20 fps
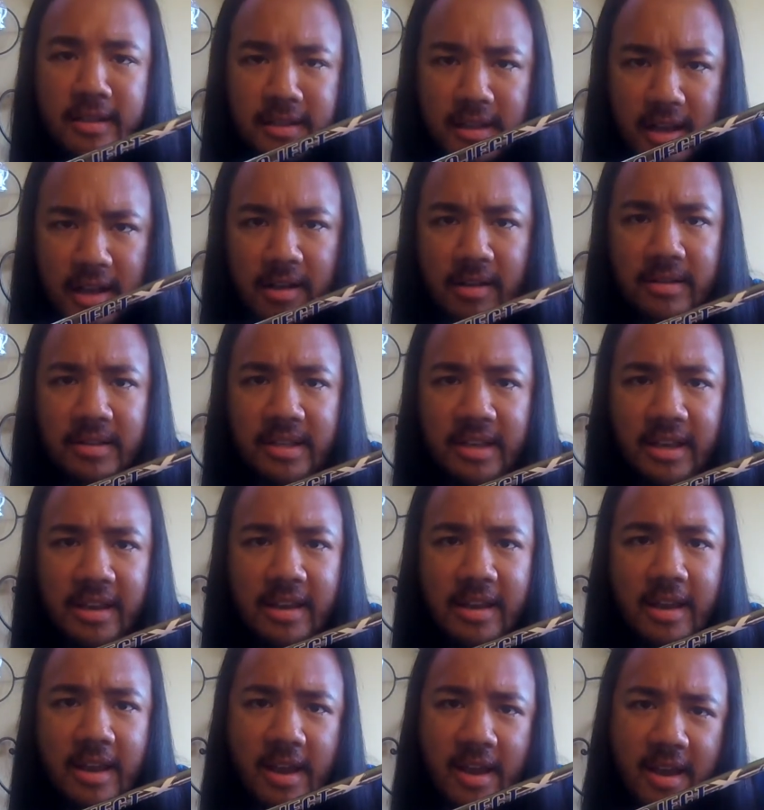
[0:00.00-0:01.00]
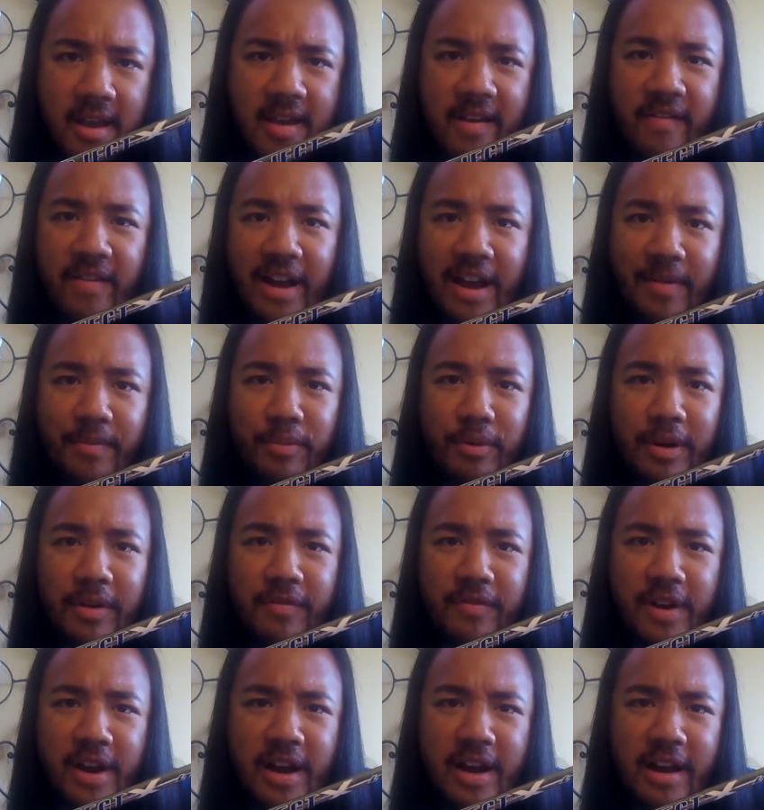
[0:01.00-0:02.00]
LZ
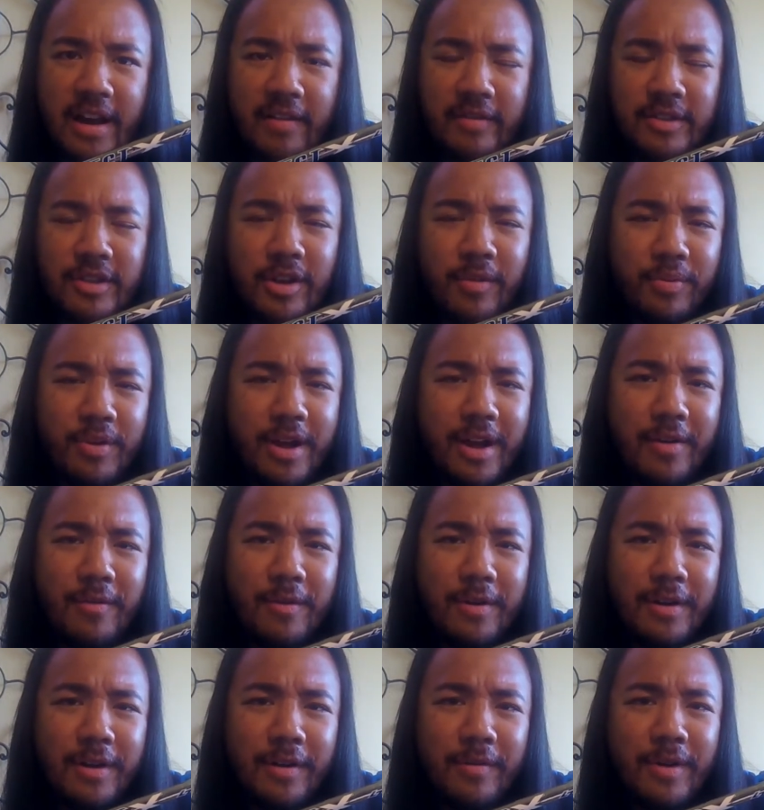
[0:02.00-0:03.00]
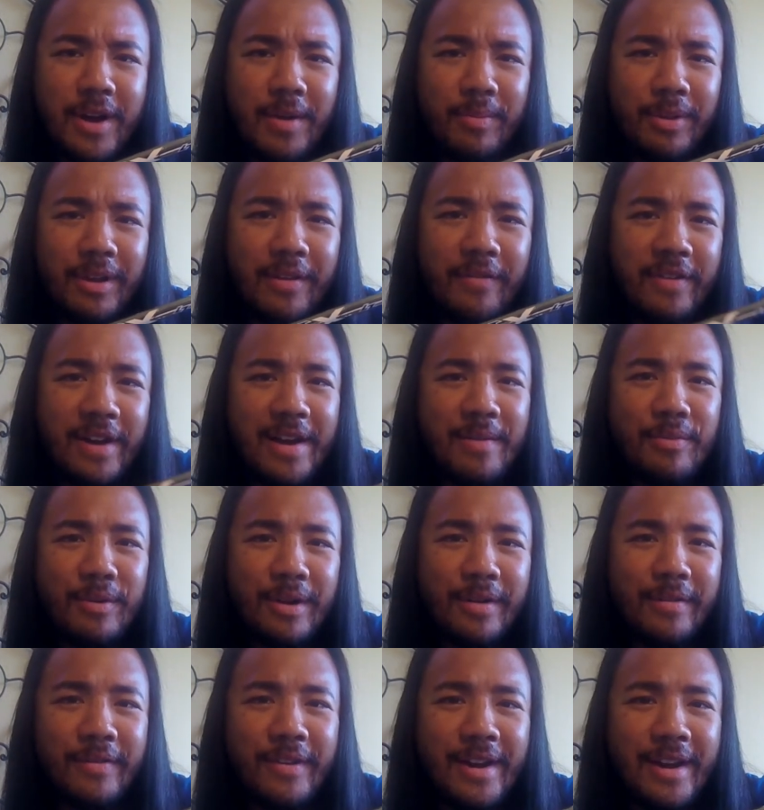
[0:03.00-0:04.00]
5.5. So you're probably wondering why I play
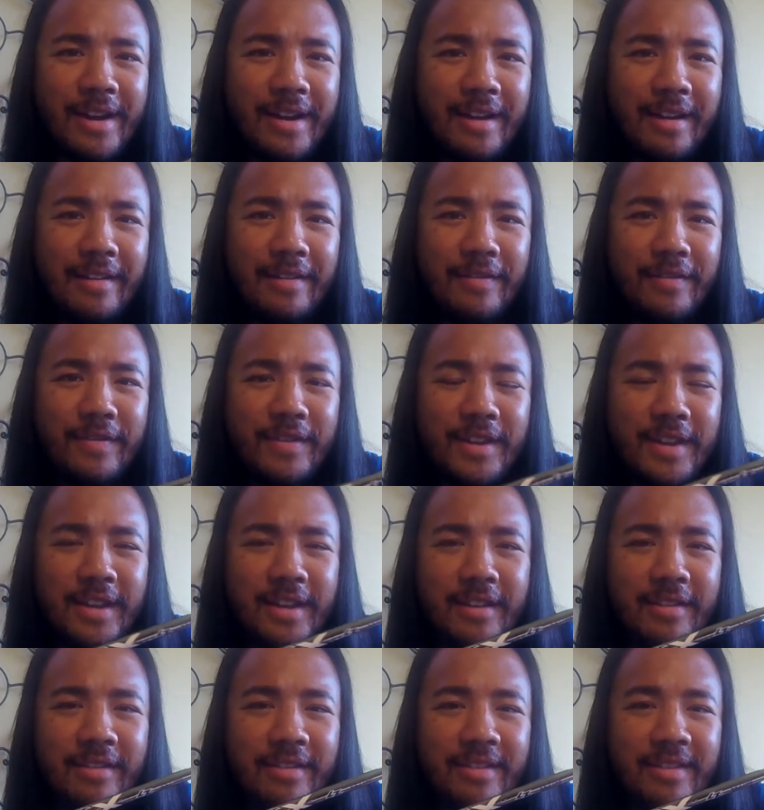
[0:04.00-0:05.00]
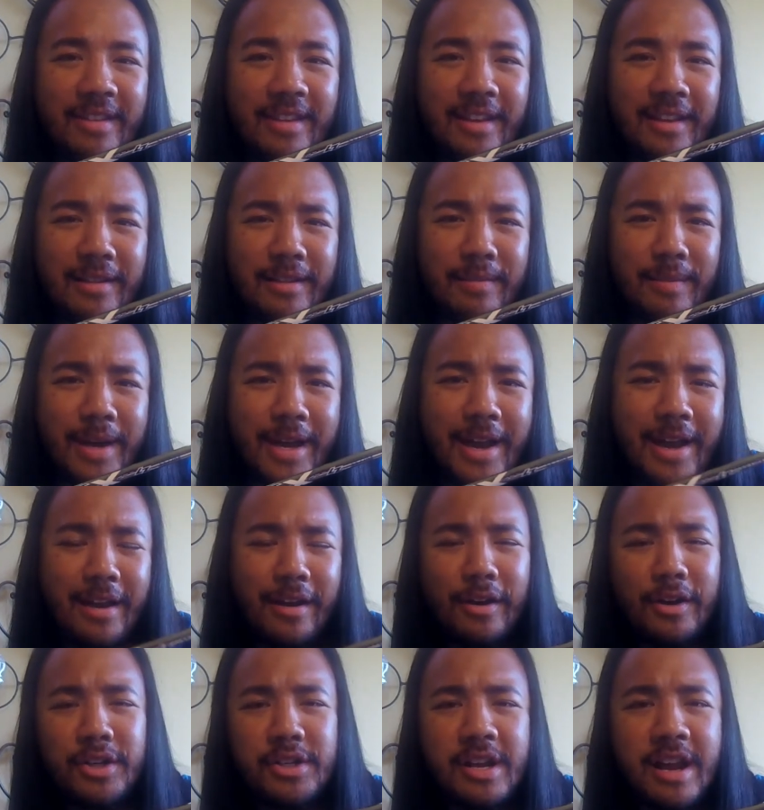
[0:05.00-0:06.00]
5.5 in my
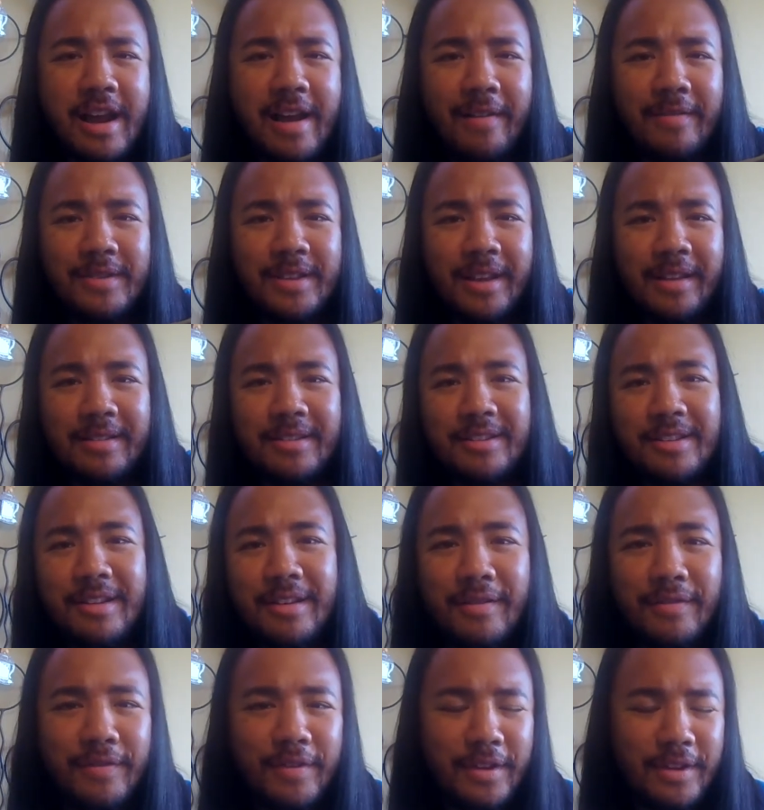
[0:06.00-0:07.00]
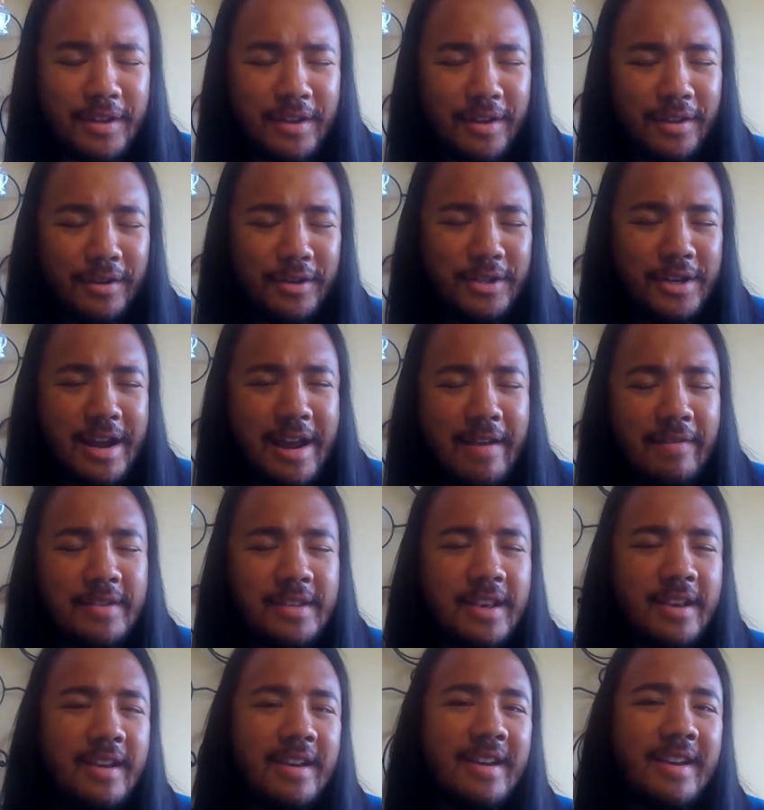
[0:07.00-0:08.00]
iron shafts and stiff in the other
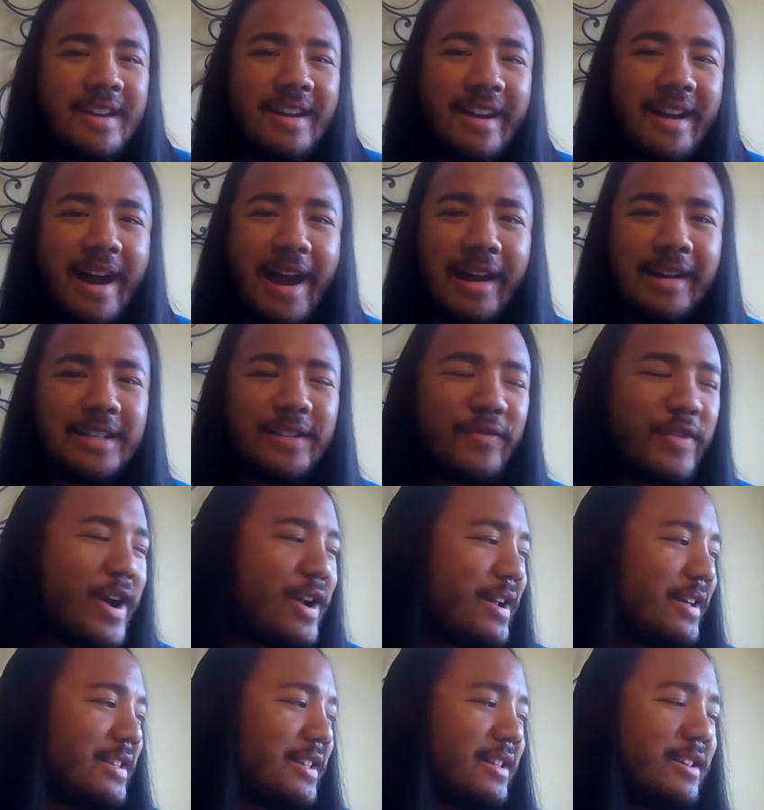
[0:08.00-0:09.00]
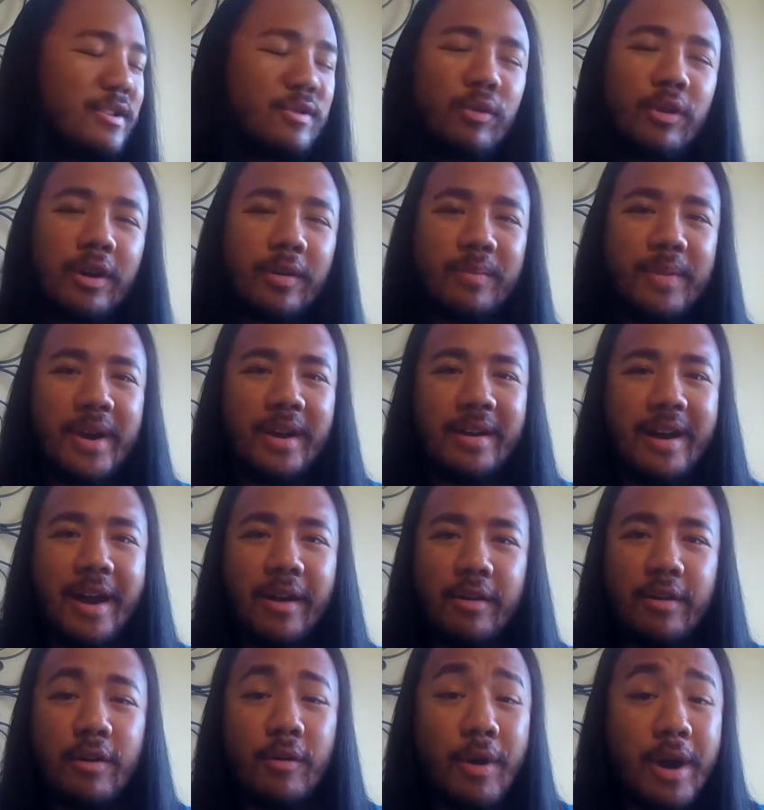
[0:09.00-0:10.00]
shafts. I just found out that these work better. I
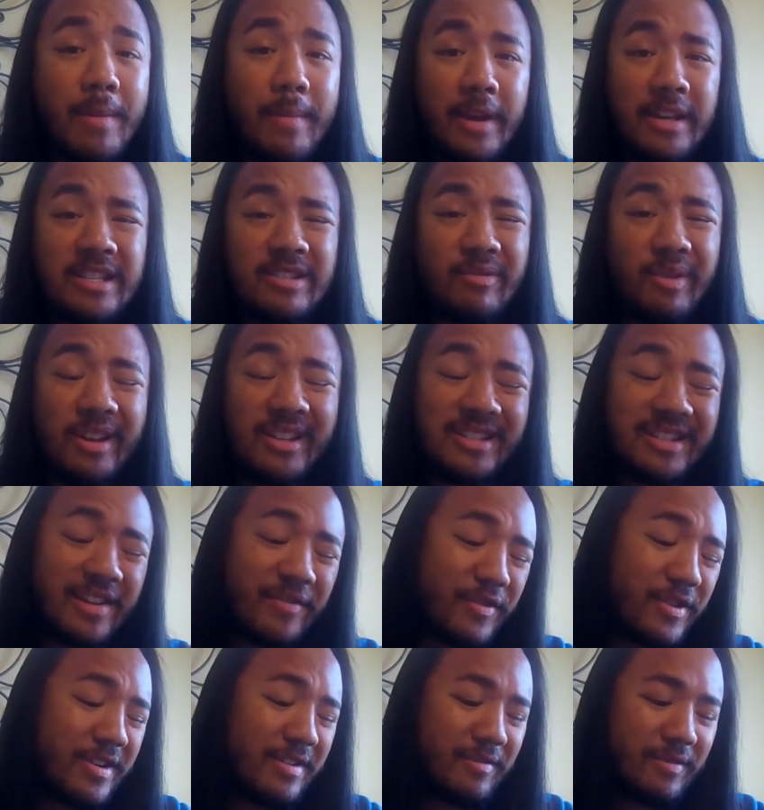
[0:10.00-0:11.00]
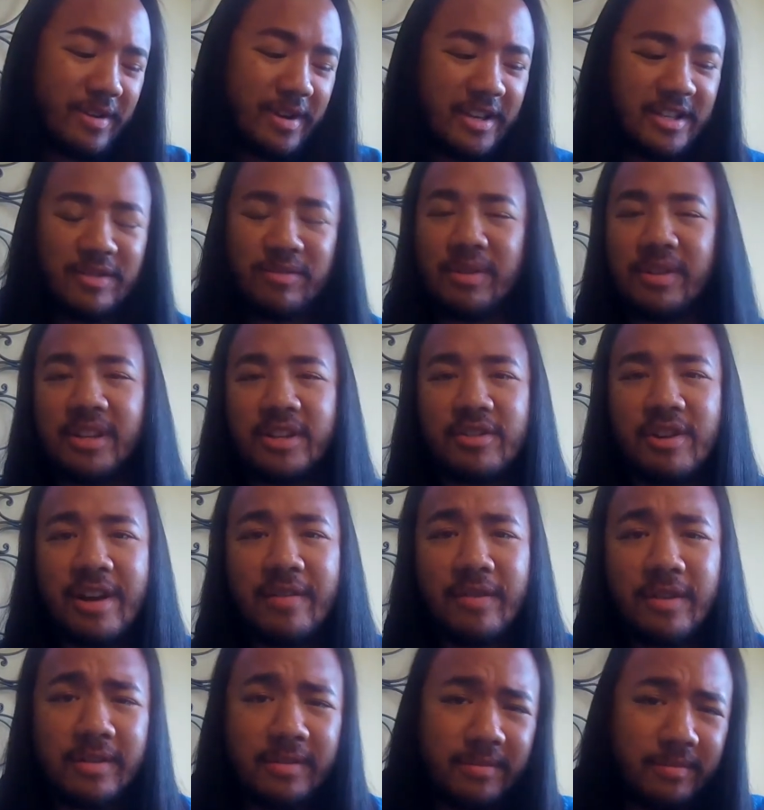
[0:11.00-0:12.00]
don't know why my swing's different when I swing the
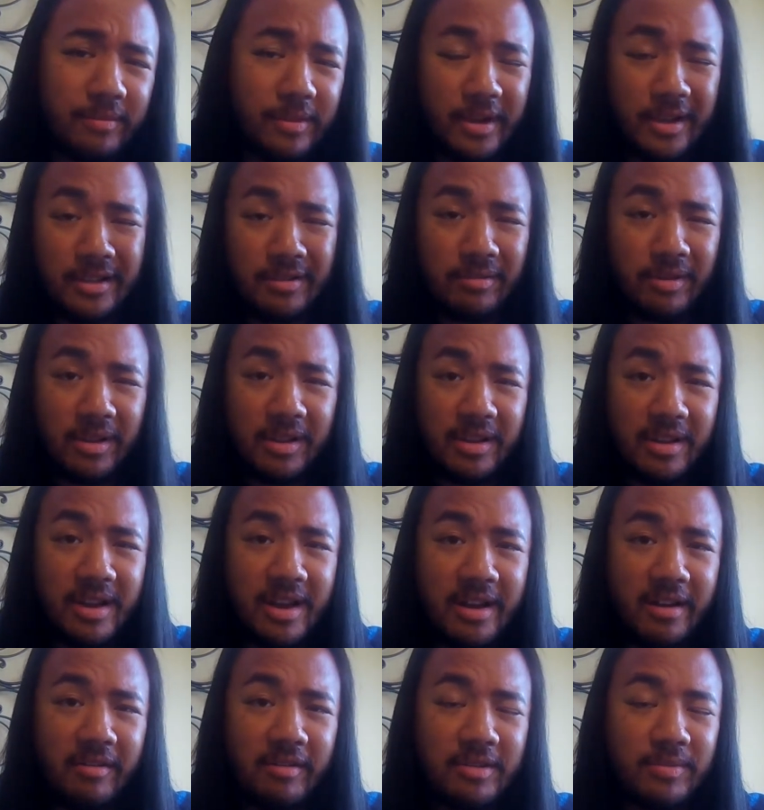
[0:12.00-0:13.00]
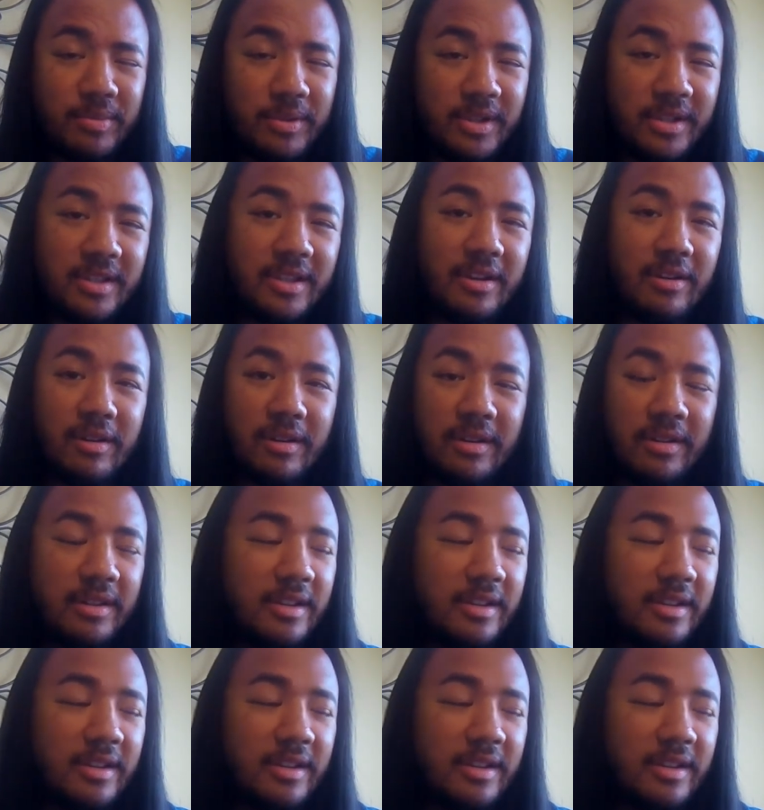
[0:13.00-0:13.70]
driver, when I swing the irons, but they